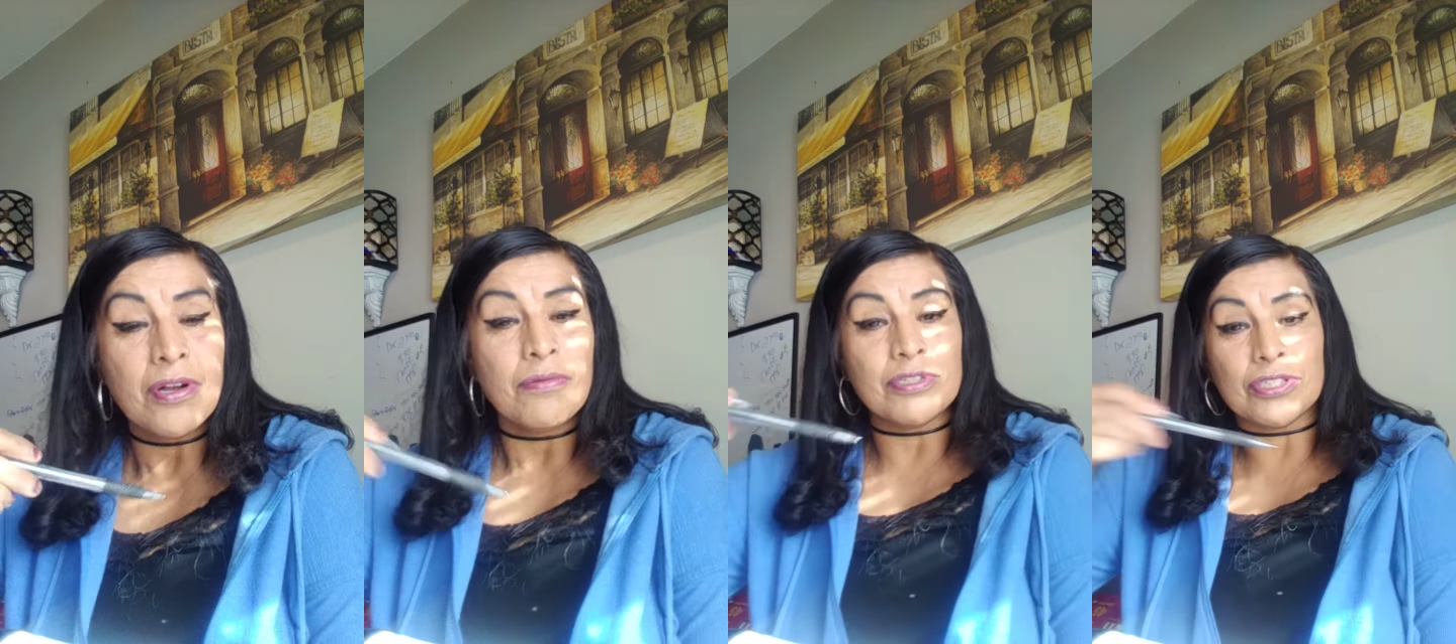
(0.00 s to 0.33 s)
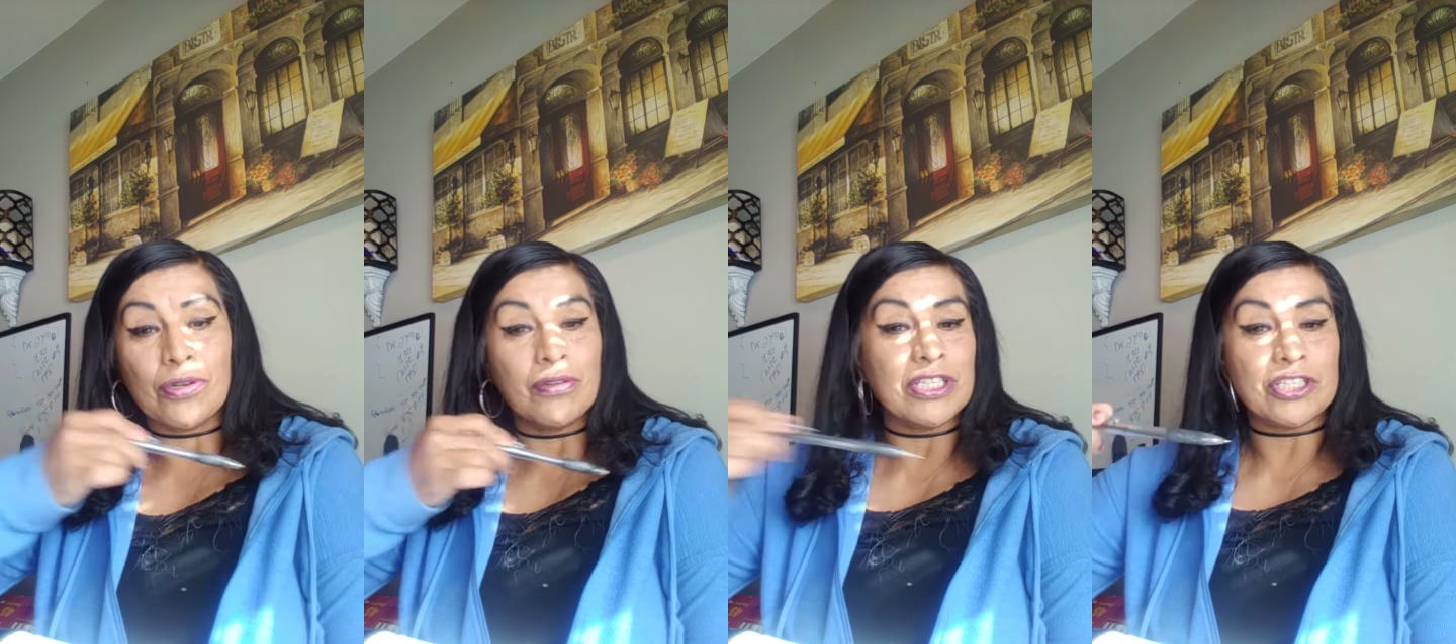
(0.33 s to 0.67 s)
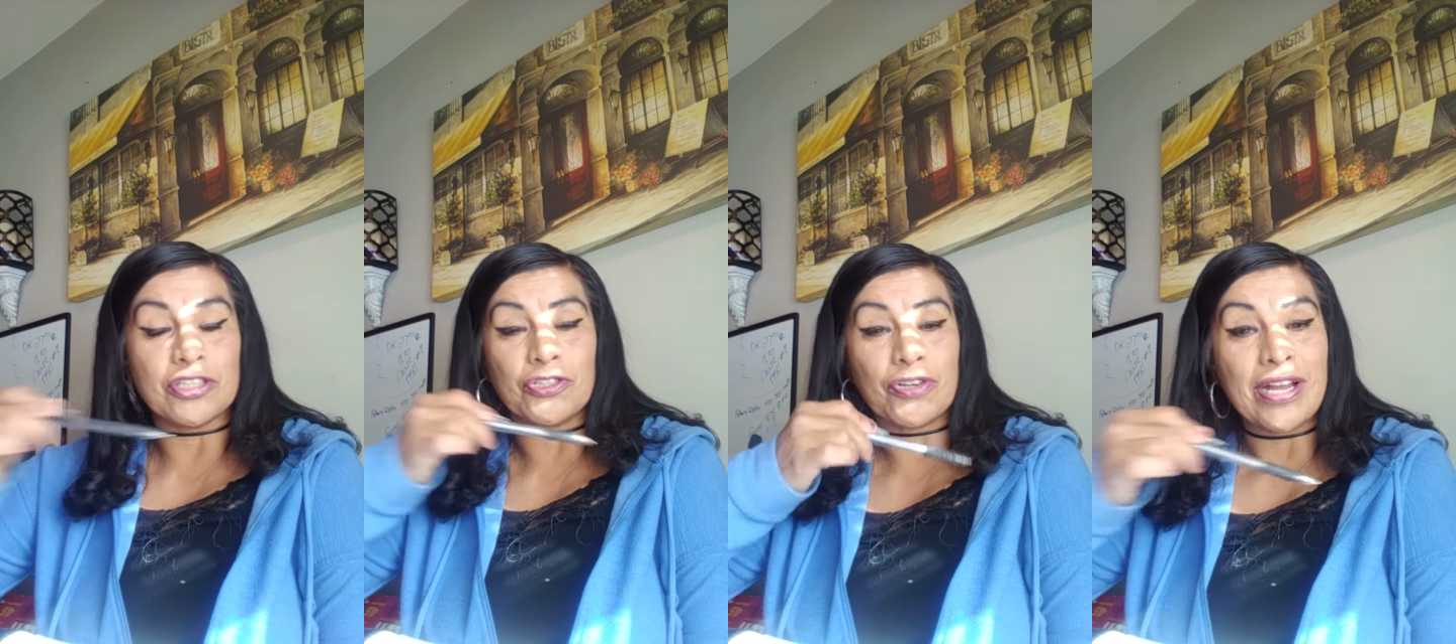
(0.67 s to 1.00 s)
was only
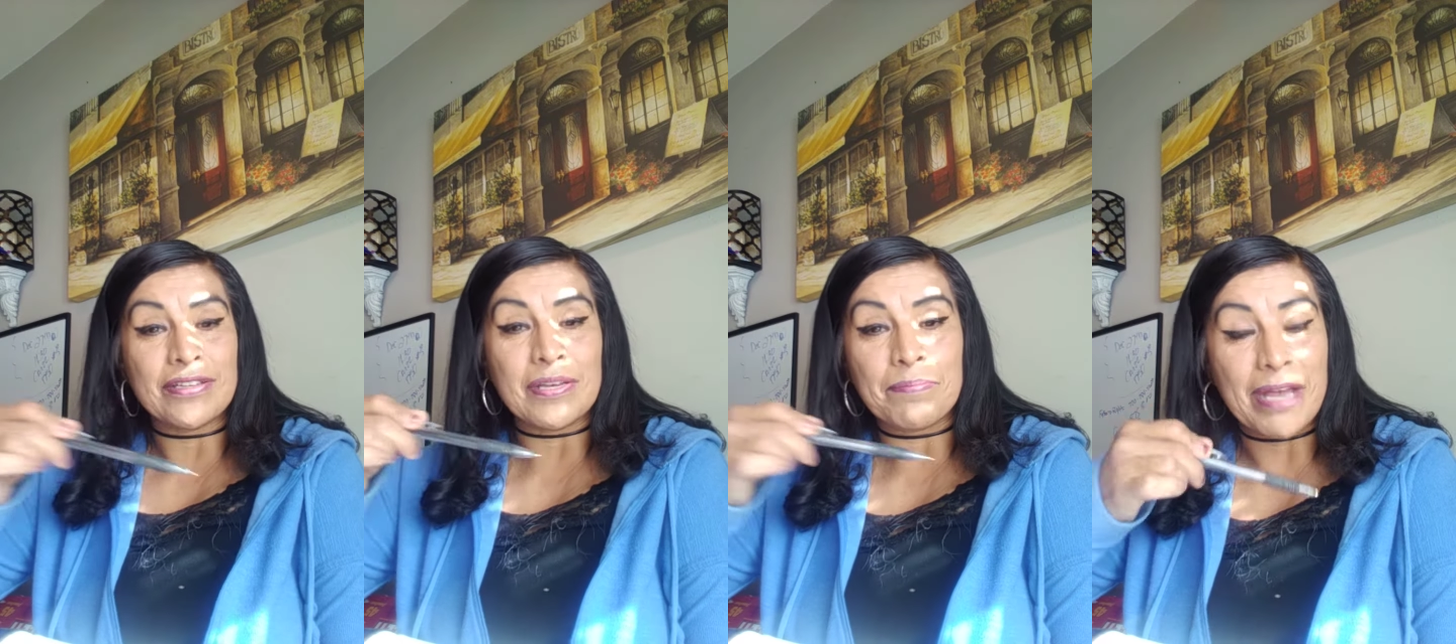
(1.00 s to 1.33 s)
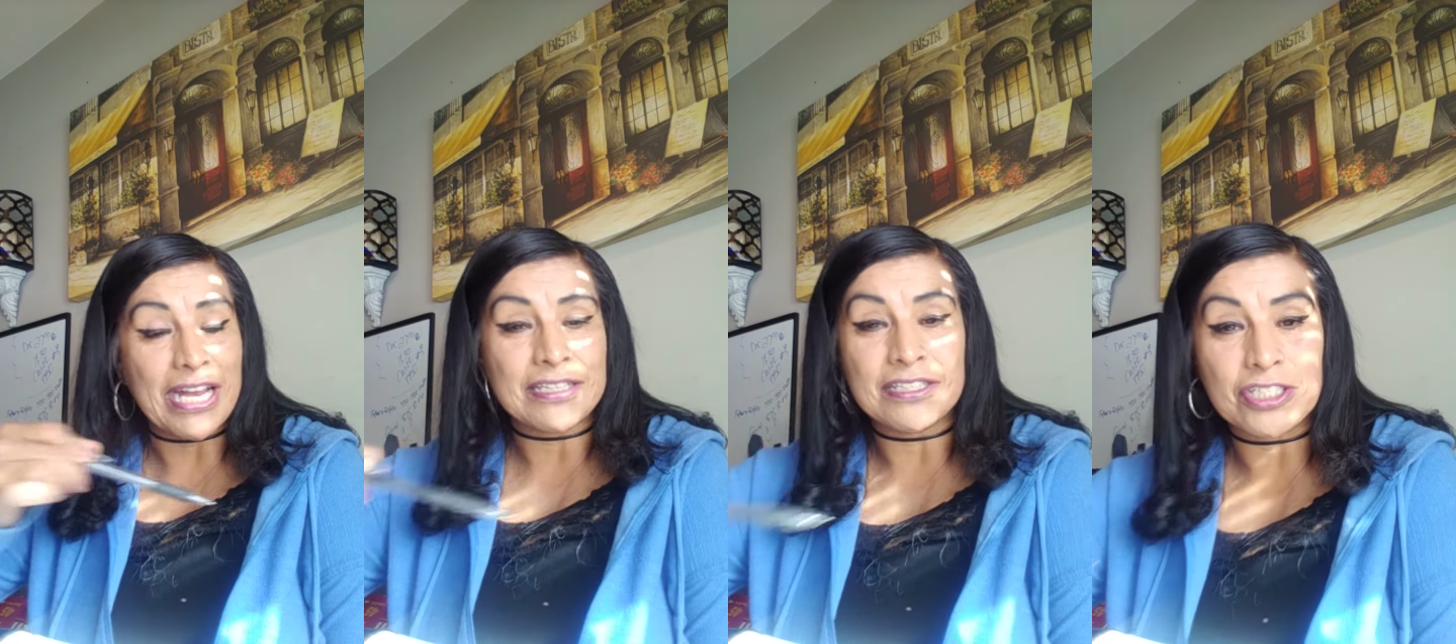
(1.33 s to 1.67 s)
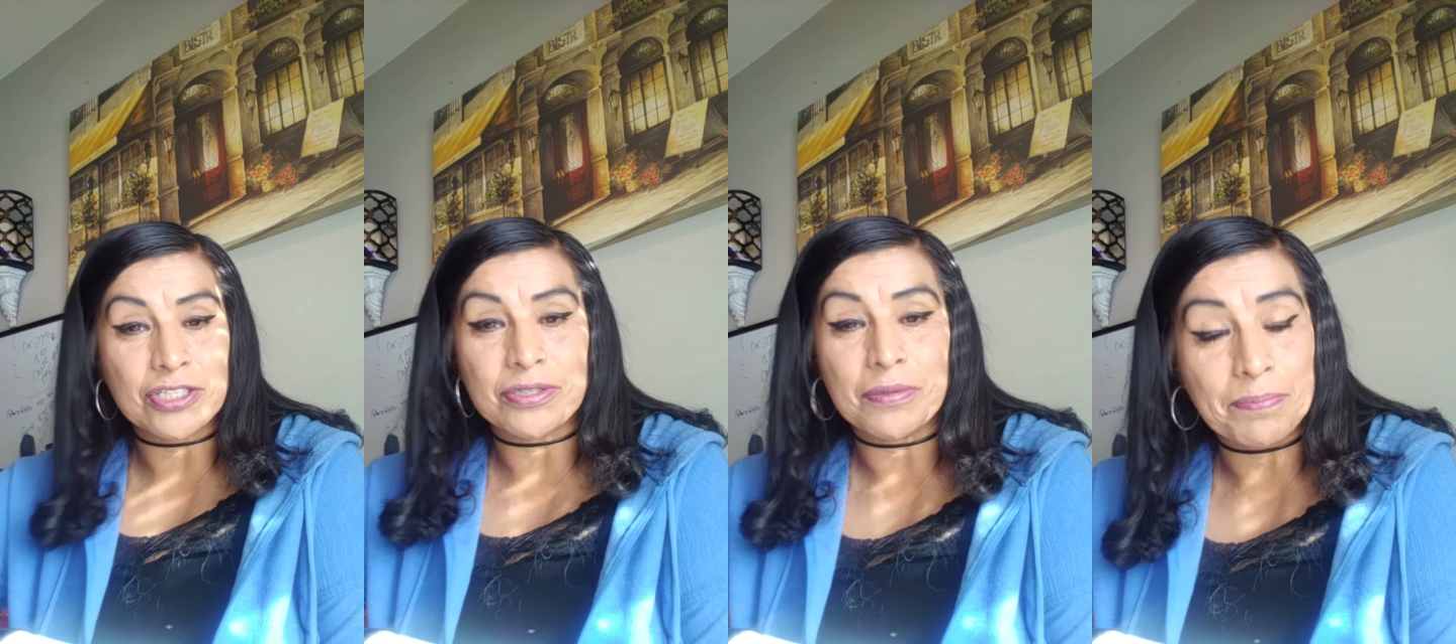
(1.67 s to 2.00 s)
to drag them back
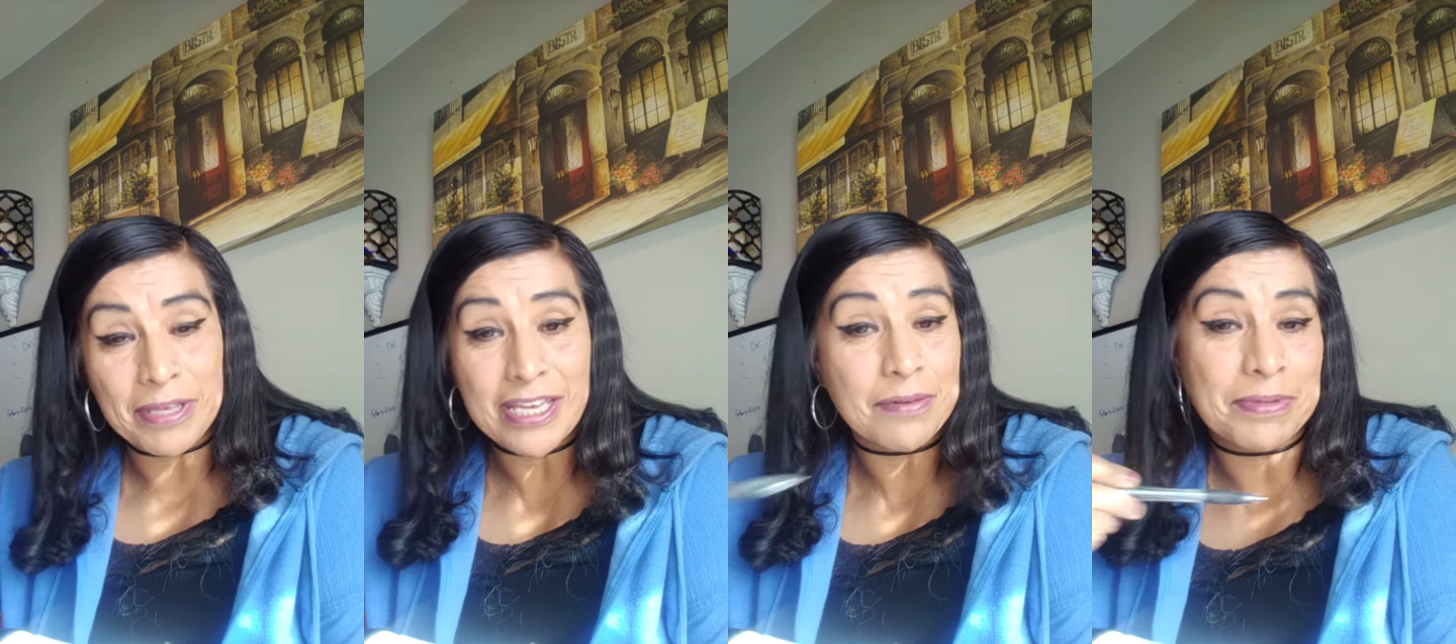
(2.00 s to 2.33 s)
into the pit,